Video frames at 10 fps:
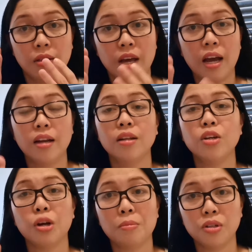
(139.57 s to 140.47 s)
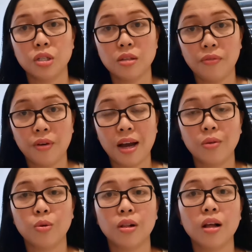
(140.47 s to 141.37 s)
then your emergency
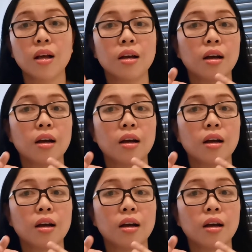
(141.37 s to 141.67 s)
fund will